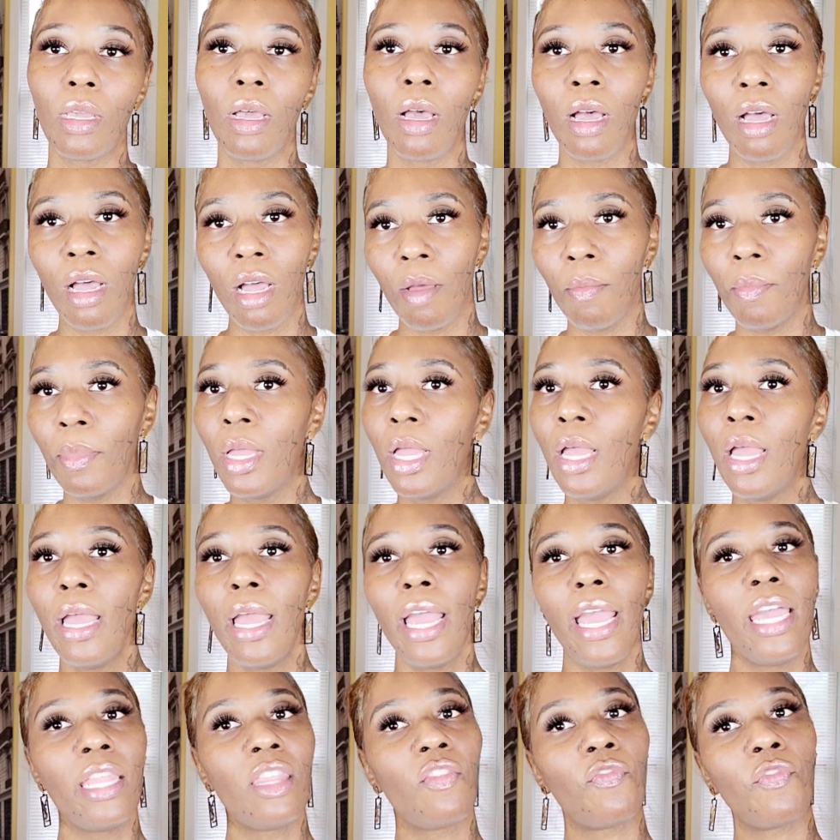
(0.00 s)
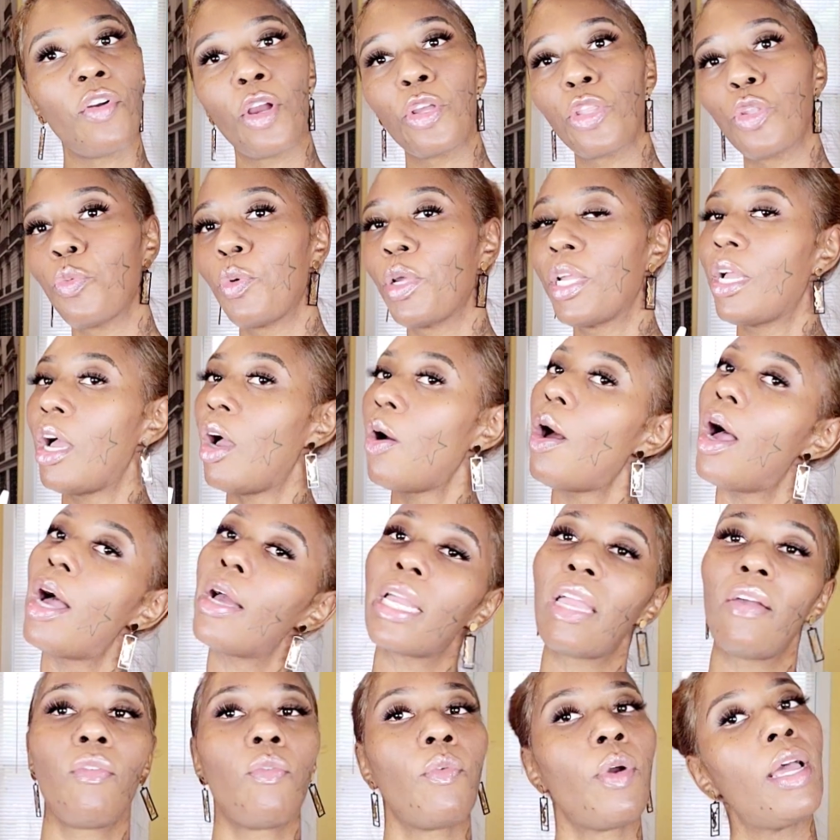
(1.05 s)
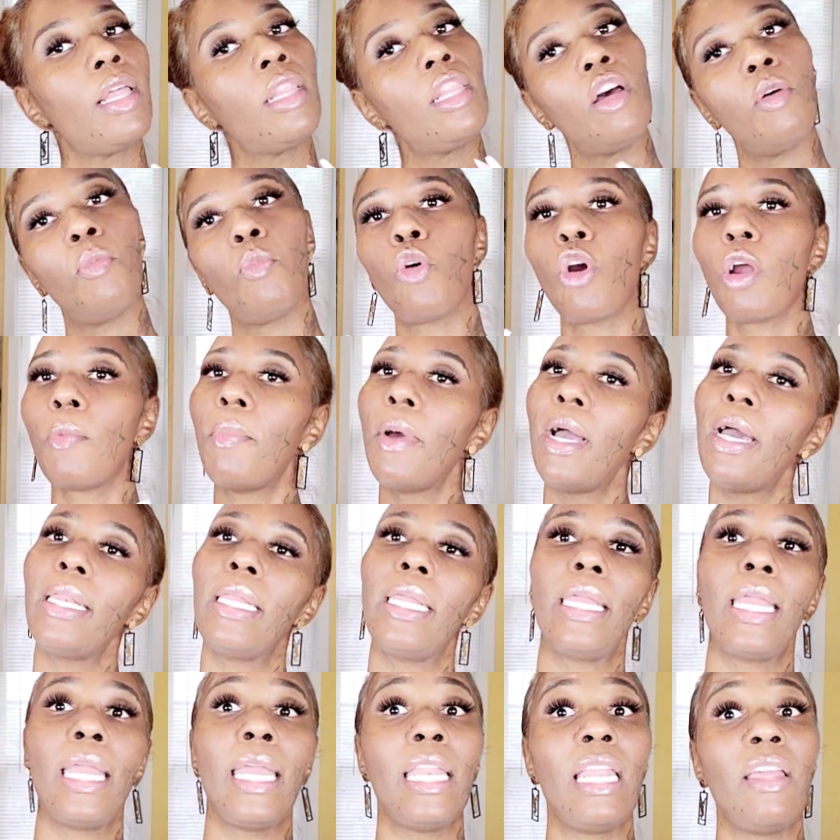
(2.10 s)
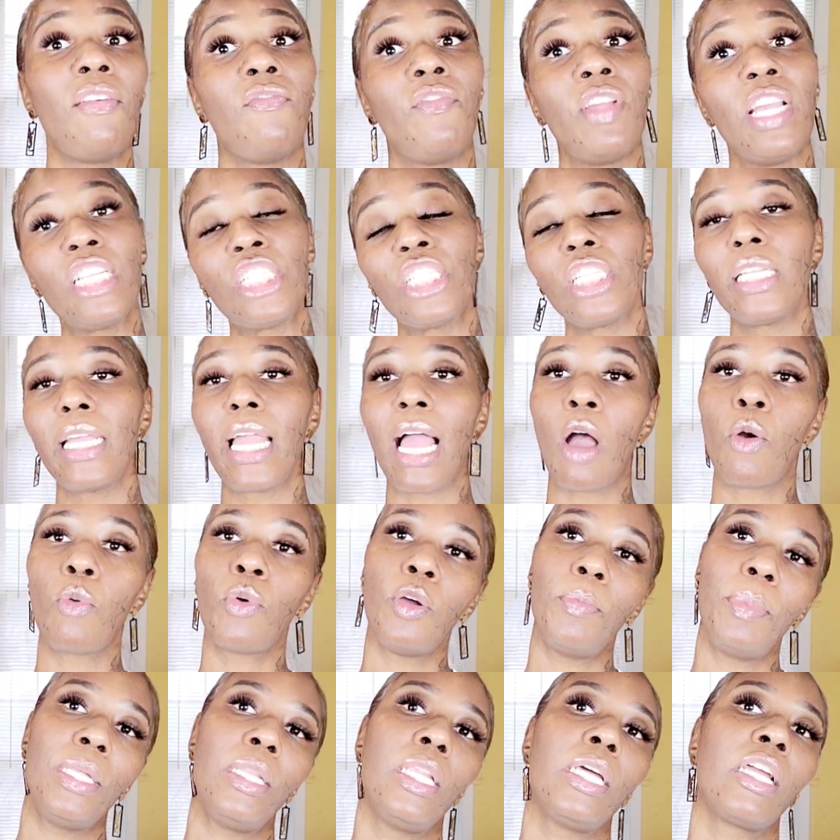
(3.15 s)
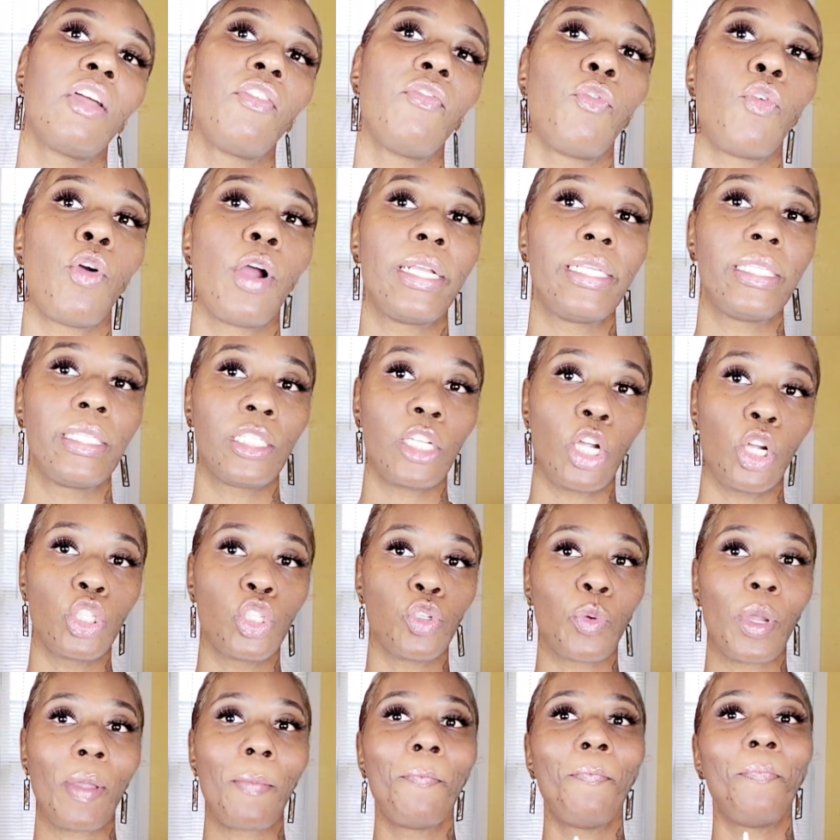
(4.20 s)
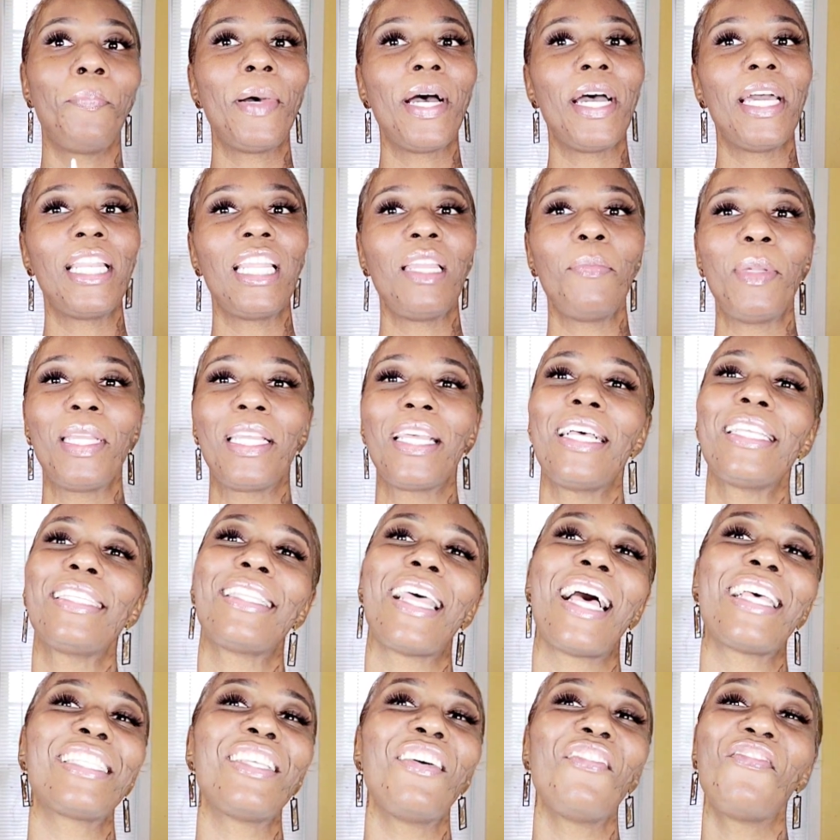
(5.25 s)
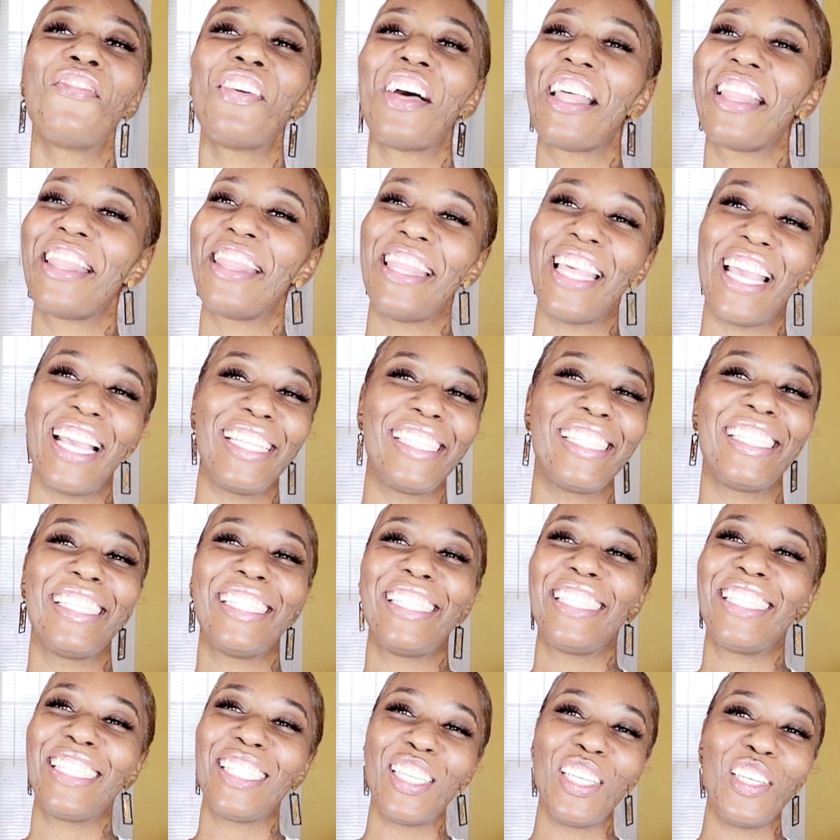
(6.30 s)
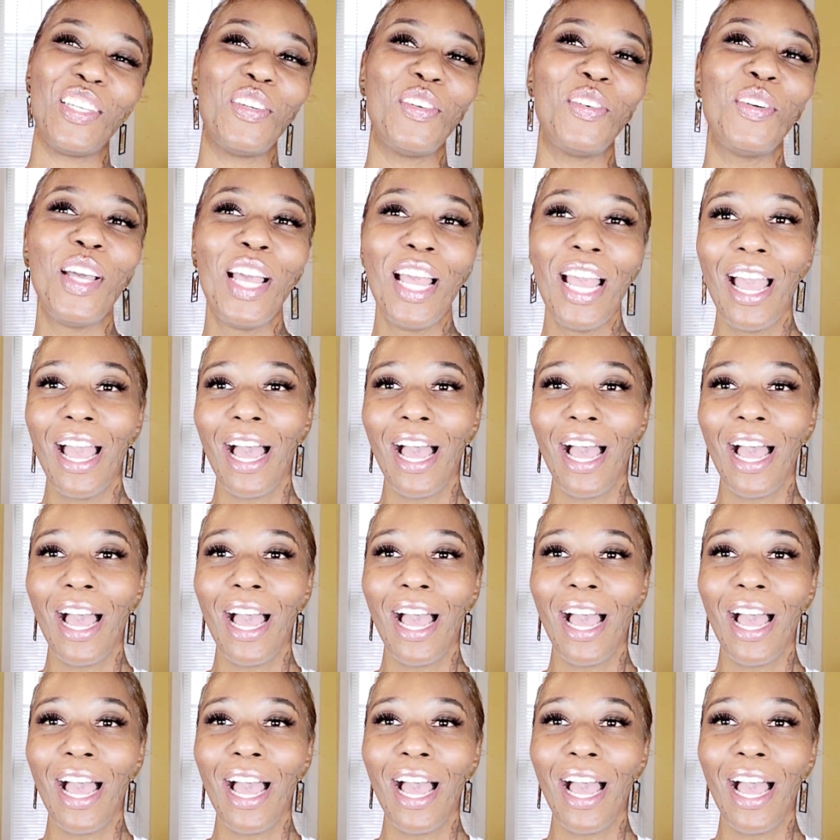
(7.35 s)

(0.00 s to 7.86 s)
And the further we go, I'll give away a little more money. And eventually, I will be looking for a surgery buddy because that's a fun thing to do.